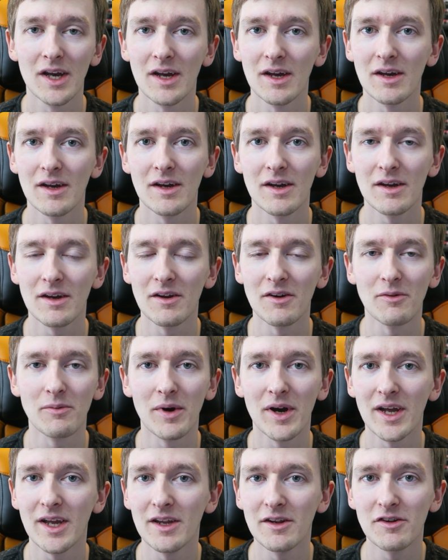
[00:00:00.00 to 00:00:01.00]

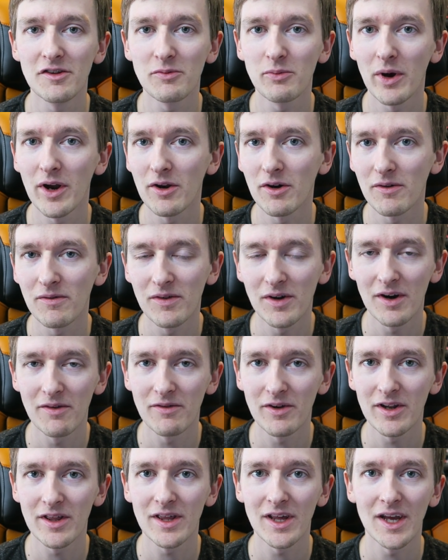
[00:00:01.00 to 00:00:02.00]
where he just went over
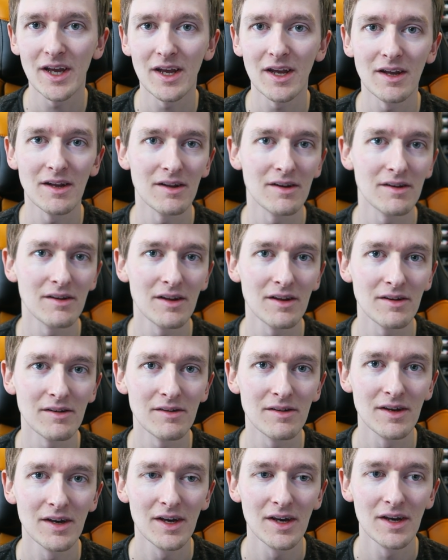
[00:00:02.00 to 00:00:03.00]
everything and
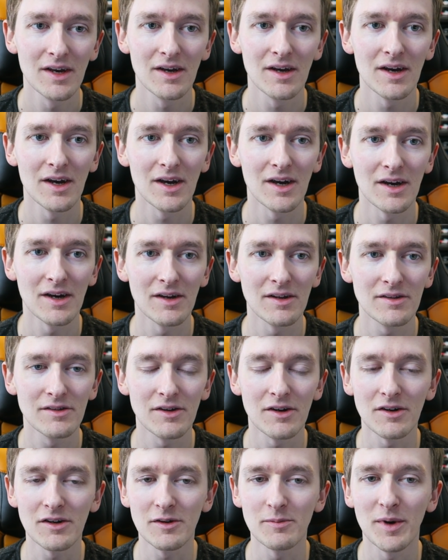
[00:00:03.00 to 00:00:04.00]

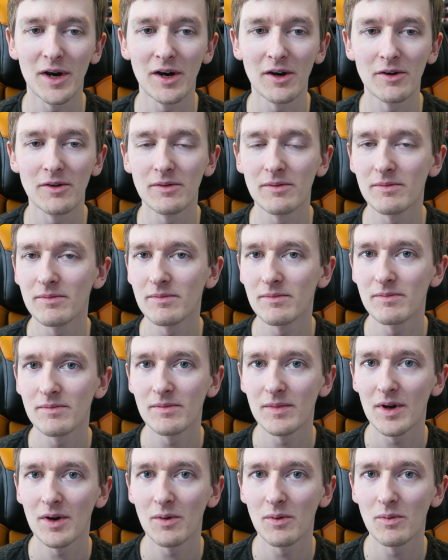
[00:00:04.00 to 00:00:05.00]
talked about
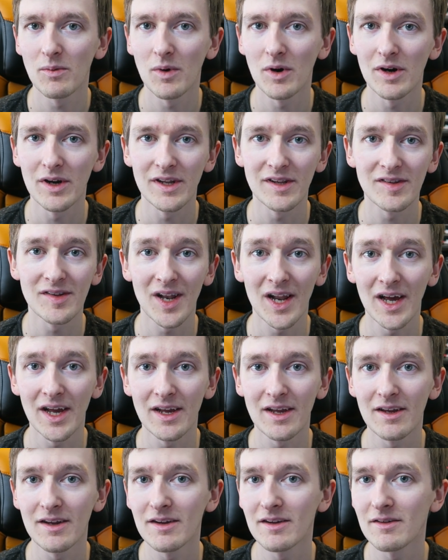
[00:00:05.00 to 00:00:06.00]
what it's
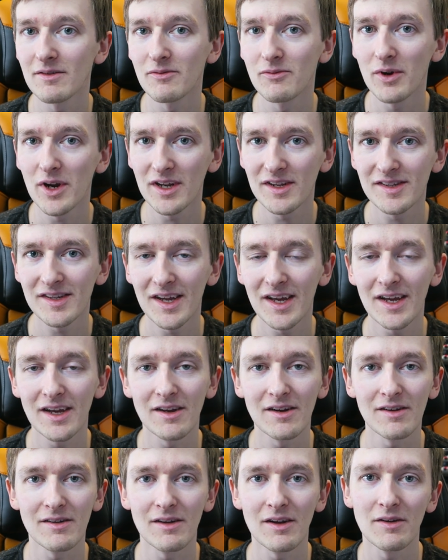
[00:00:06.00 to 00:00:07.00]
like
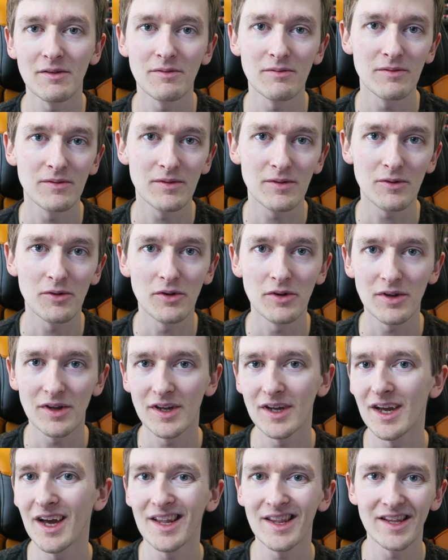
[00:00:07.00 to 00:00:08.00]
racing and going.
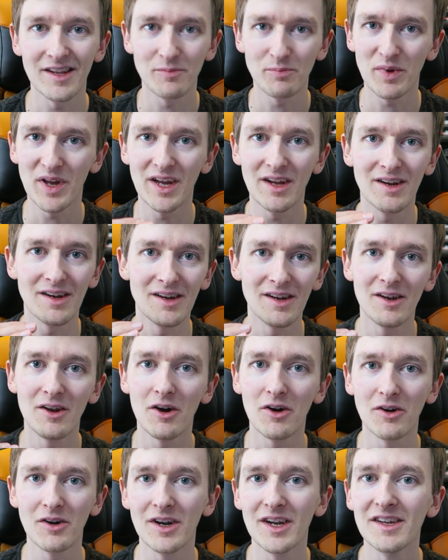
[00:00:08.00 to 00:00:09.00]
He had this big
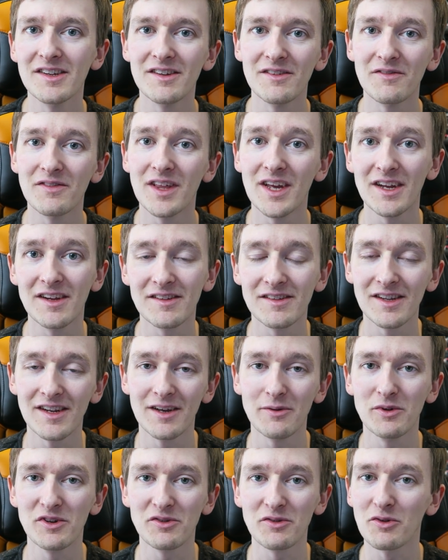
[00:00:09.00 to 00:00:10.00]
long list of things that he
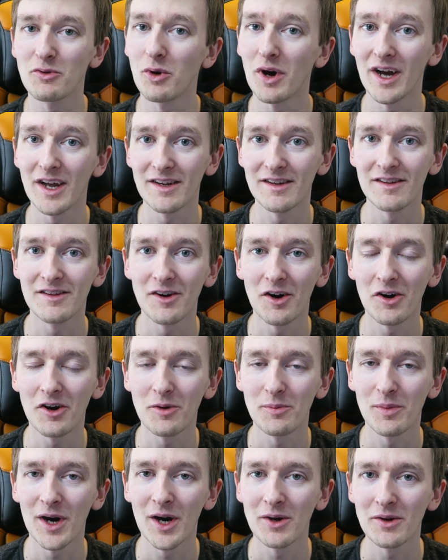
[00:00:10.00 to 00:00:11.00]
was required to talk
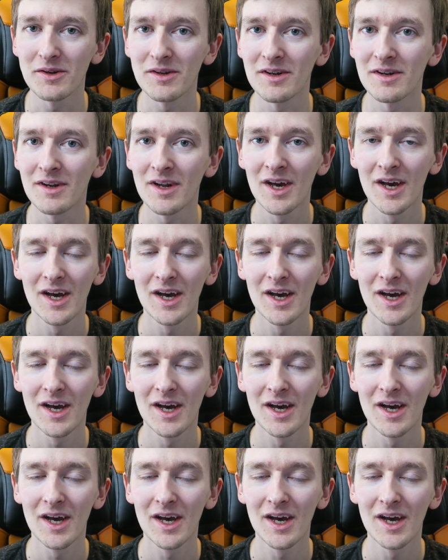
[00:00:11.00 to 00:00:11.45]
about and